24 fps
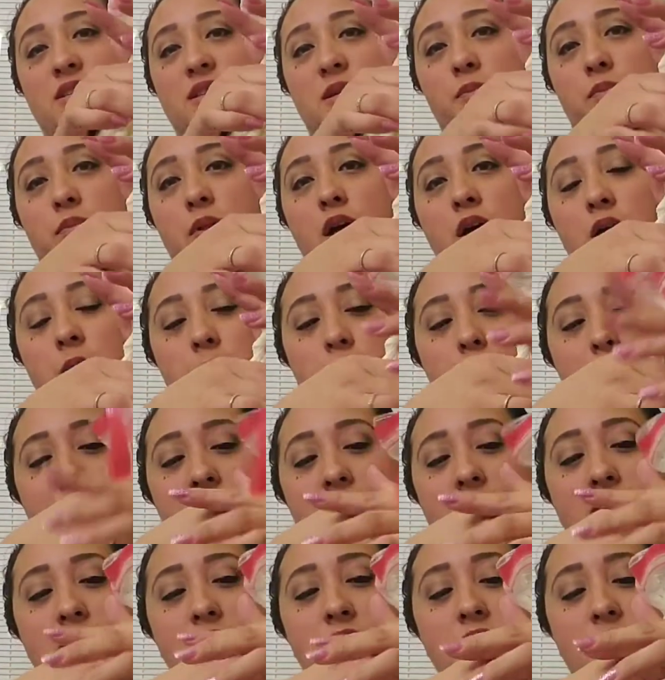a Ziploc
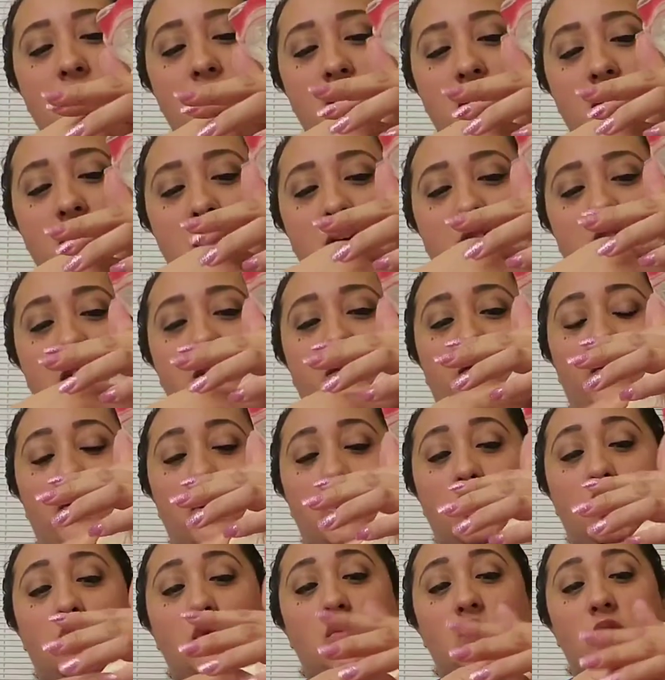bag. If
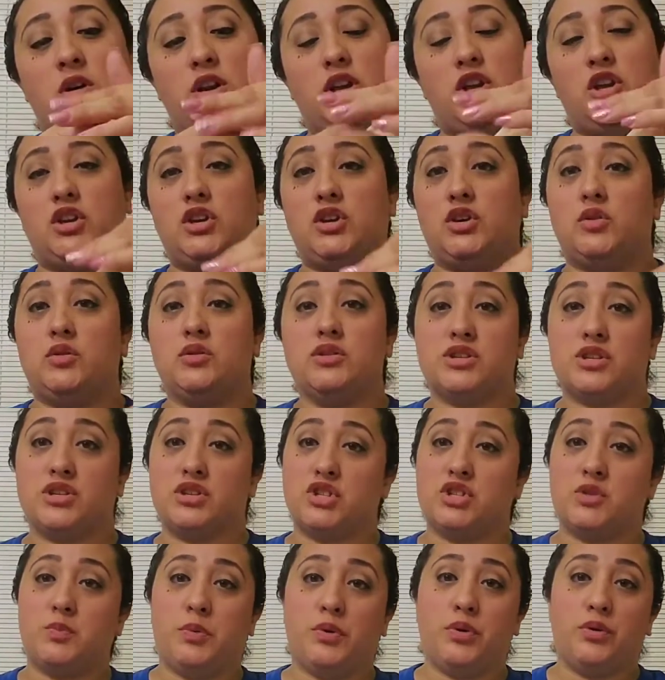you want to use a
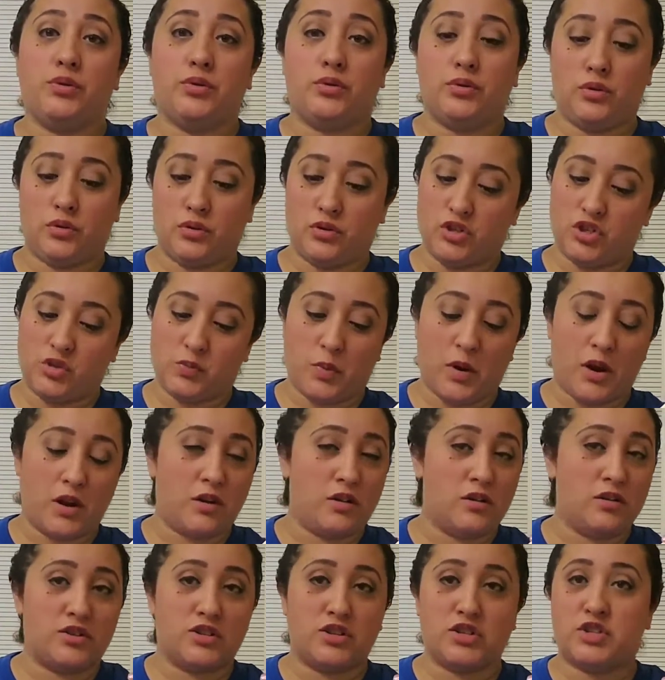spoon or
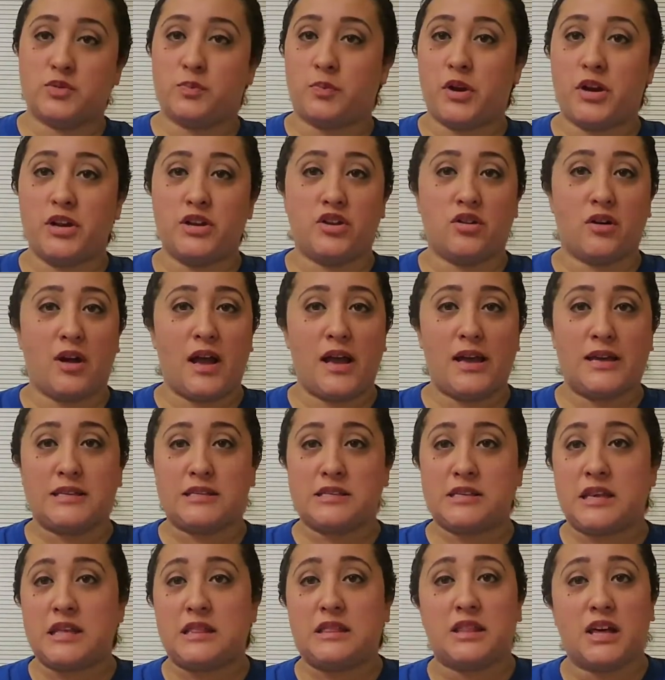spreader to spread your
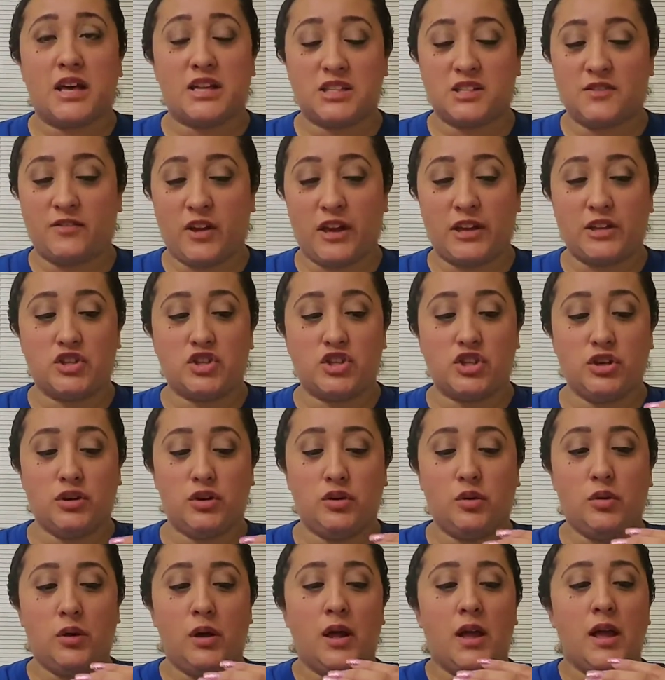icing, that's fine
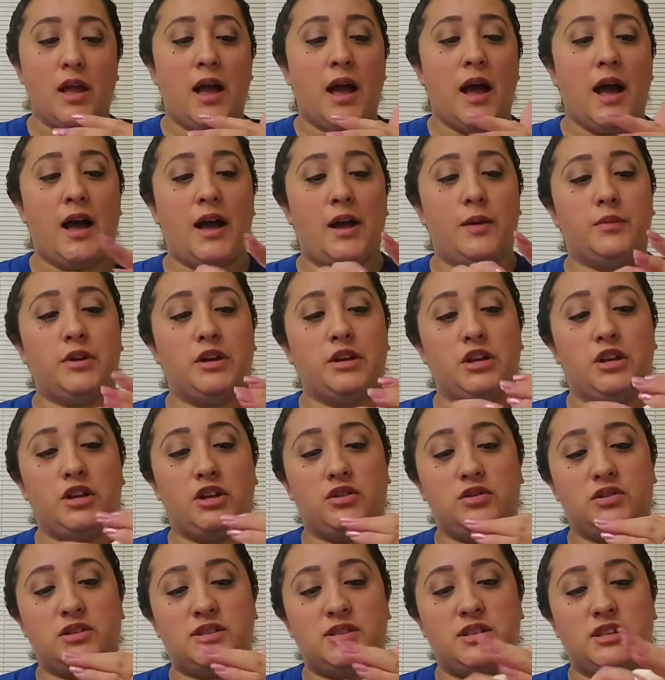too. I'm going to
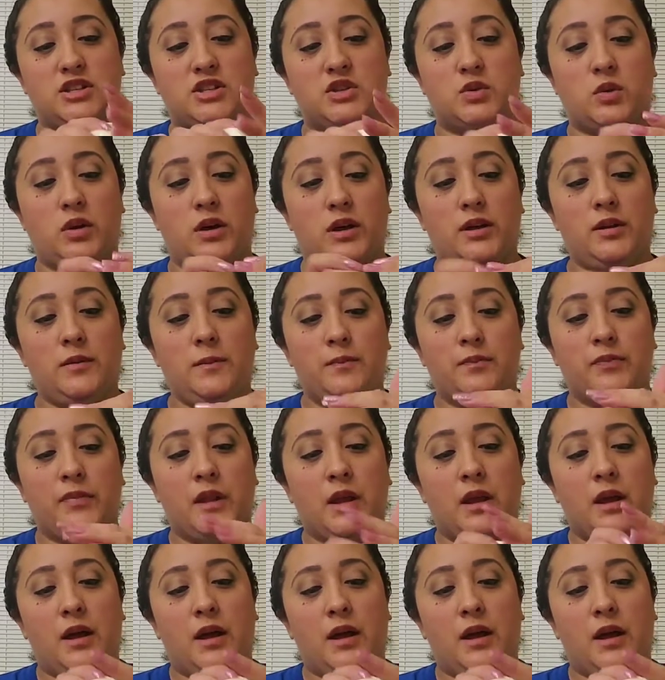use this one.